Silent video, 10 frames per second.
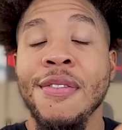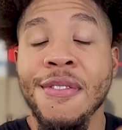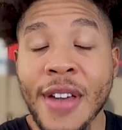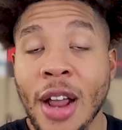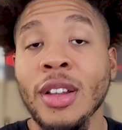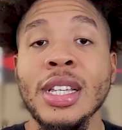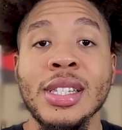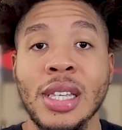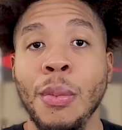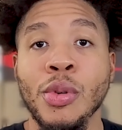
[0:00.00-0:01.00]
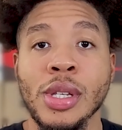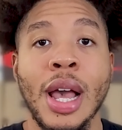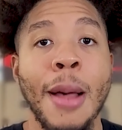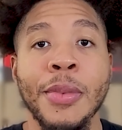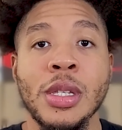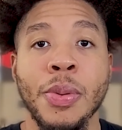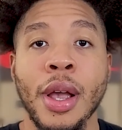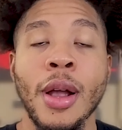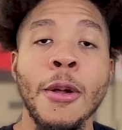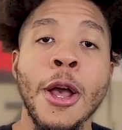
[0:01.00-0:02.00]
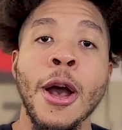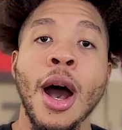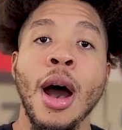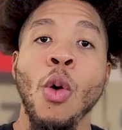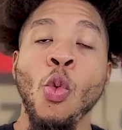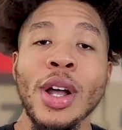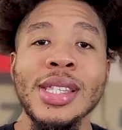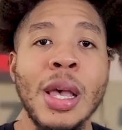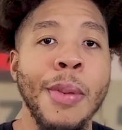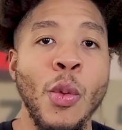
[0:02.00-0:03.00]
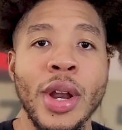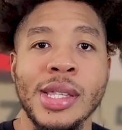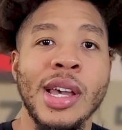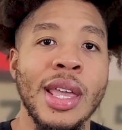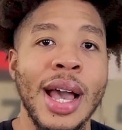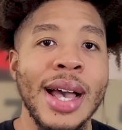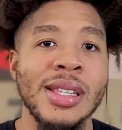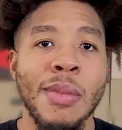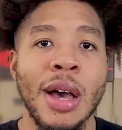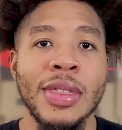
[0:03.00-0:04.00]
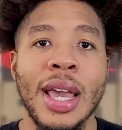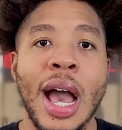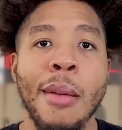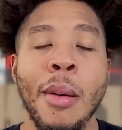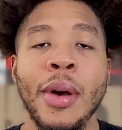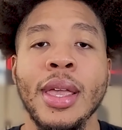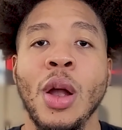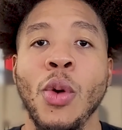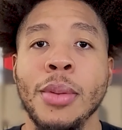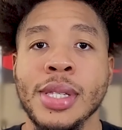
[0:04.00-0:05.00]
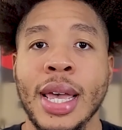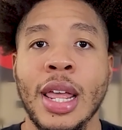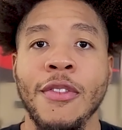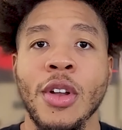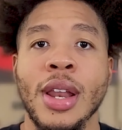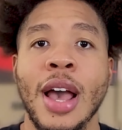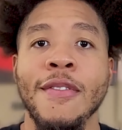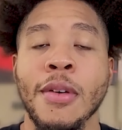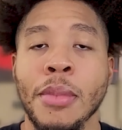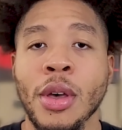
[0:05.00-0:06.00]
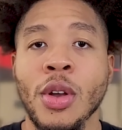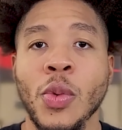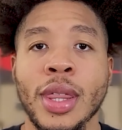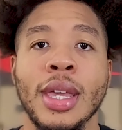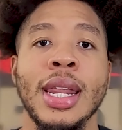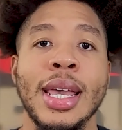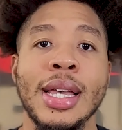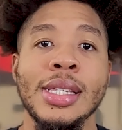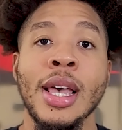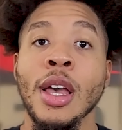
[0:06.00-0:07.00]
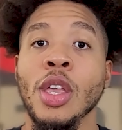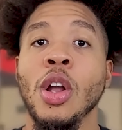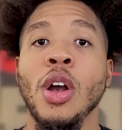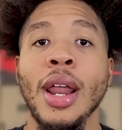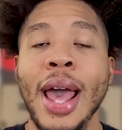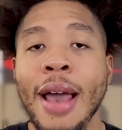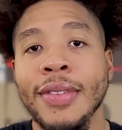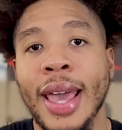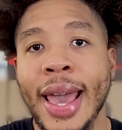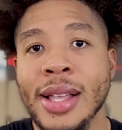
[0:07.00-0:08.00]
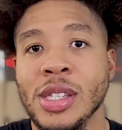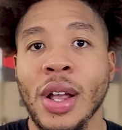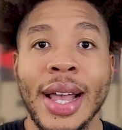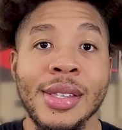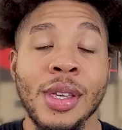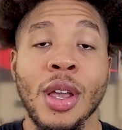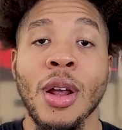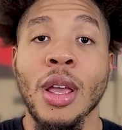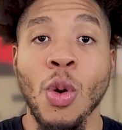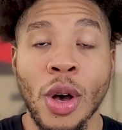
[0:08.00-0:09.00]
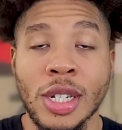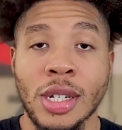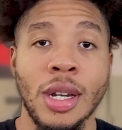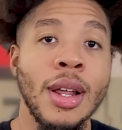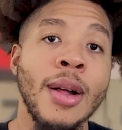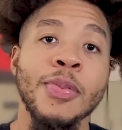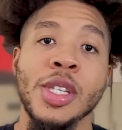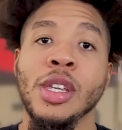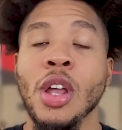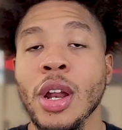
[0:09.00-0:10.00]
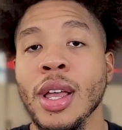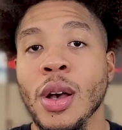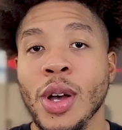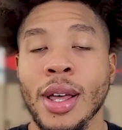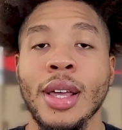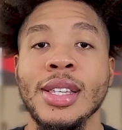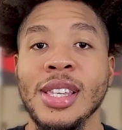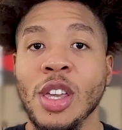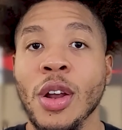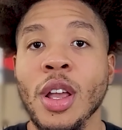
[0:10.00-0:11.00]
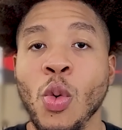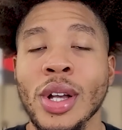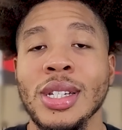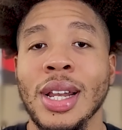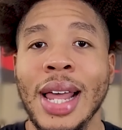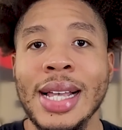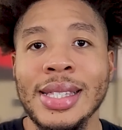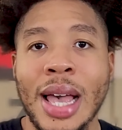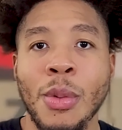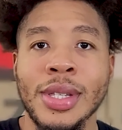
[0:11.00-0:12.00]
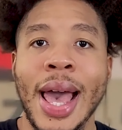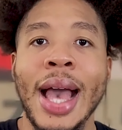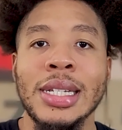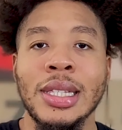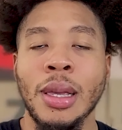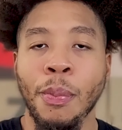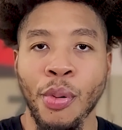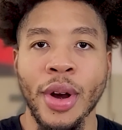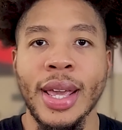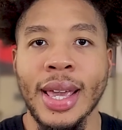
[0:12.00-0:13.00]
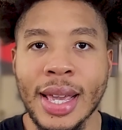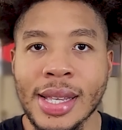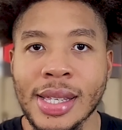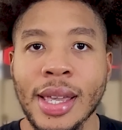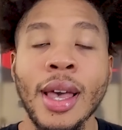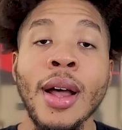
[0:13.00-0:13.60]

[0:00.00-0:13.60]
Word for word: fairly simple to cop this pair. One tip I want to tell you guys about the AMaManiere website, if you're not familiar with it, is you're gonna have to answer a security question. The security question last time was actually pretty easy.